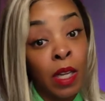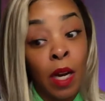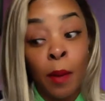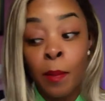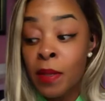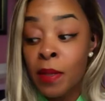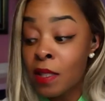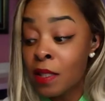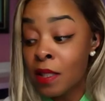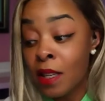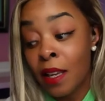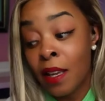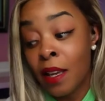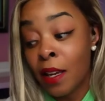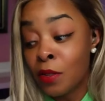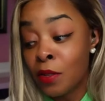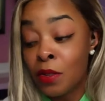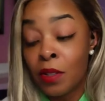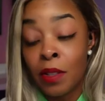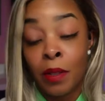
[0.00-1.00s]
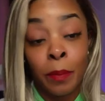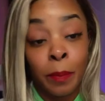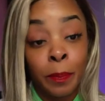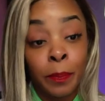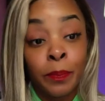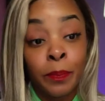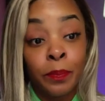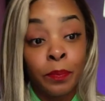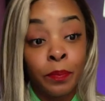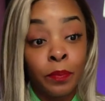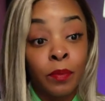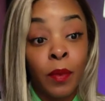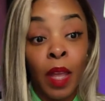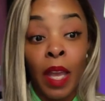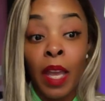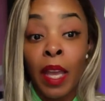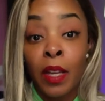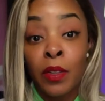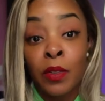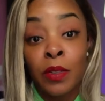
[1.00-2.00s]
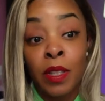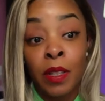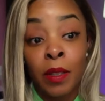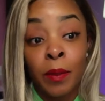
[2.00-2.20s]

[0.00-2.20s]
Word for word: I'm gonna just say they're interesting. They interesting.